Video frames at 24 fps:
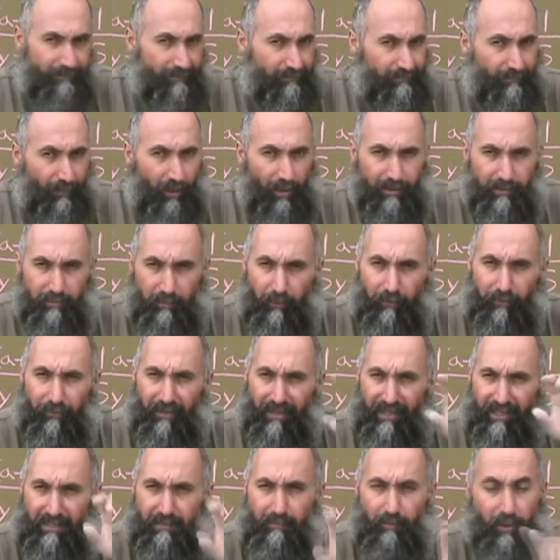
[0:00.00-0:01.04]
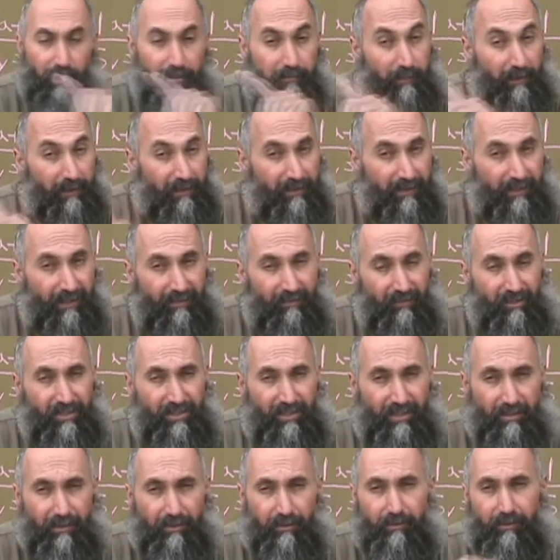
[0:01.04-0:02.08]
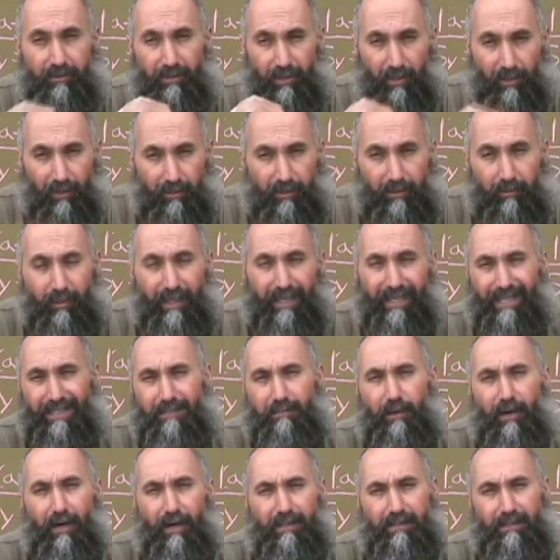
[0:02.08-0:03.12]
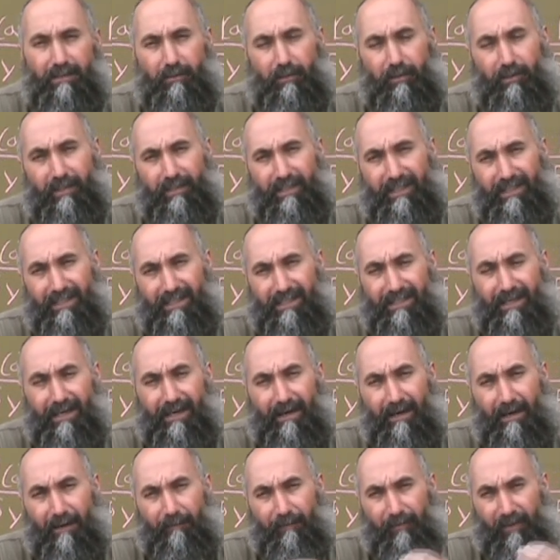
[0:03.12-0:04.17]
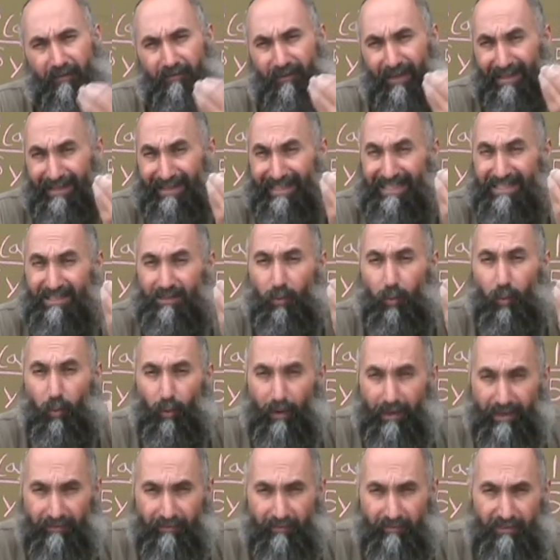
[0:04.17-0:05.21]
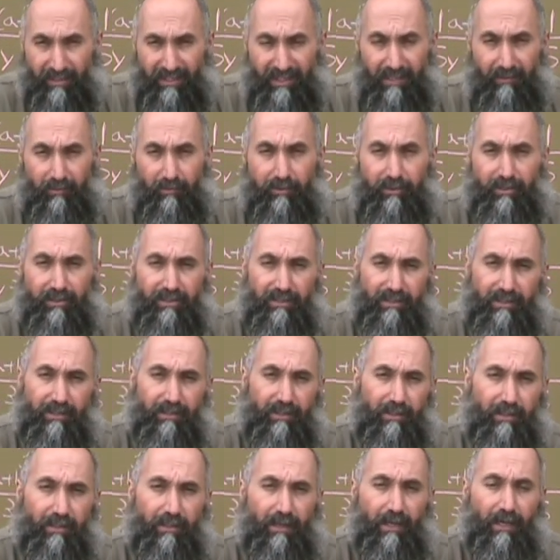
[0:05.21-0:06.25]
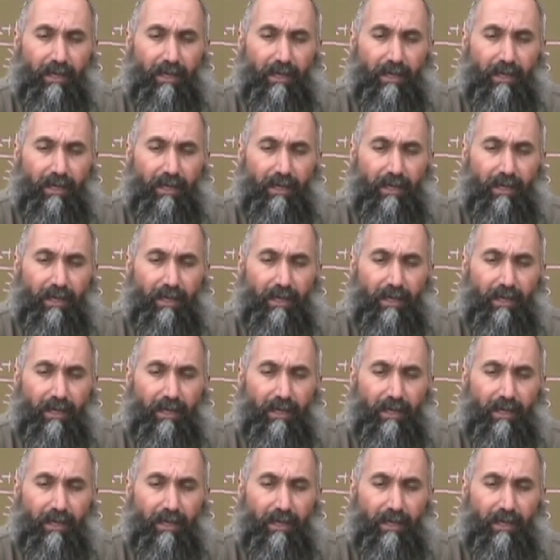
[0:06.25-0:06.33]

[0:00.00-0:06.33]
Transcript: multiple things multiplied to give you 0. The only way that's possible is if at least one of them is equal to 0,